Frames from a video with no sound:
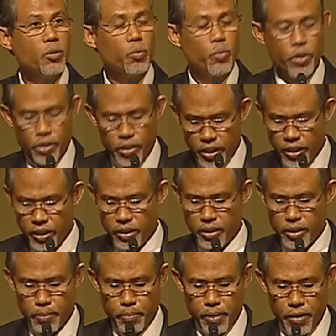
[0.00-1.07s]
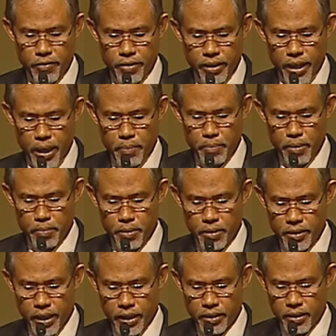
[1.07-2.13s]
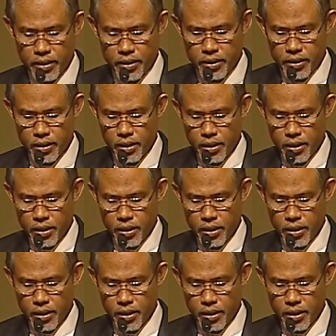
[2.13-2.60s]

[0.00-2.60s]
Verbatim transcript: within the private and people sectors.